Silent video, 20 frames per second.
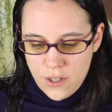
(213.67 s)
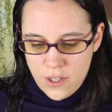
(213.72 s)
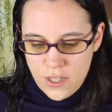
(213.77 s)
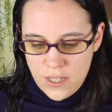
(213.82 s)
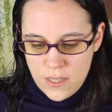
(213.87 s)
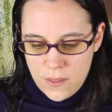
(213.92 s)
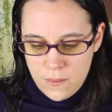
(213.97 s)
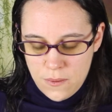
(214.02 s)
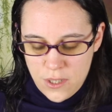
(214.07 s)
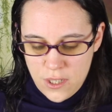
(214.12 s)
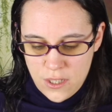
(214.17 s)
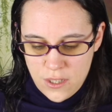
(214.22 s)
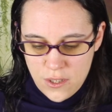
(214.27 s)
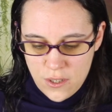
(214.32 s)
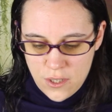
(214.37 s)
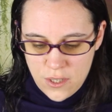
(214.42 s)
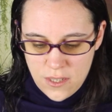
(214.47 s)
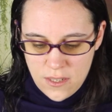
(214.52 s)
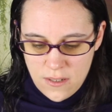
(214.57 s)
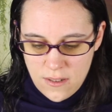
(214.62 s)
She's
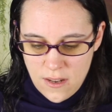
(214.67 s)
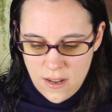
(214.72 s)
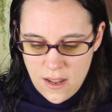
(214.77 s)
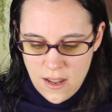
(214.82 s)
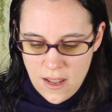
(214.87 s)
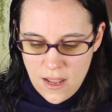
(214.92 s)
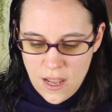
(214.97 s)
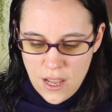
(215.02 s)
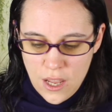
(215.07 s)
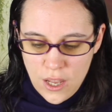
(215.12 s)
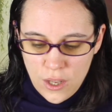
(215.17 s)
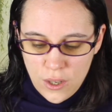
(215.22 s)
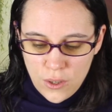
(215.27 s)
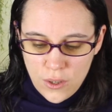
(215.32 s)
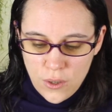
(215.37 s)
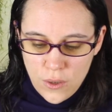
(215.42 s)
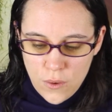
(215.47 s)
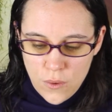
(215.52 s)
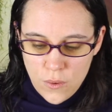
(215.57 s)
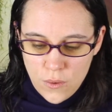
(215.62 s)
just
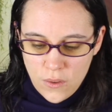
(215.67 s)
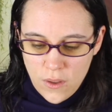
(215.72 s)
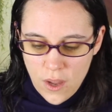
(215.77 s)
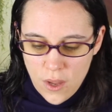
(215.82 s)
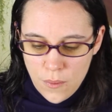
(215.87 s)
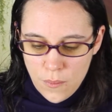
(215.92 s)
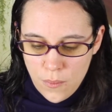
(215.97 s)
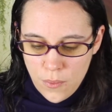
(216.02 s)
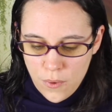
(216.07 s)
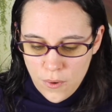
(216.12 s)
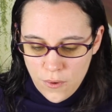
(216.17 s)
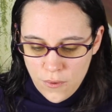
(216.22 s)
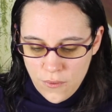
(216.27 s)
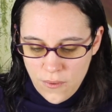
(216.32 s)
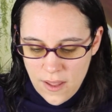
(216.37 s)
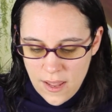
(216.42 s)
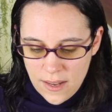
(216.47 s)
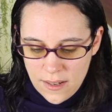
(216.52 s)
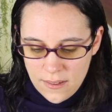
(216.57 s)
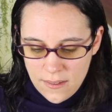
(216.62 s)
cute and
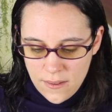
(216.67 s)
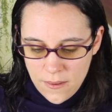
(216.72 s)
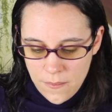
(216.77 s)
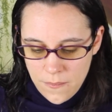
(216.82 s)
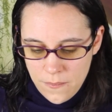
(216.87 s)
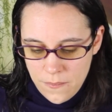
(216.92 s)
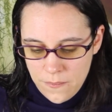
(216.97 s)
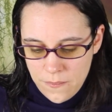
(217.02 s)
perfect.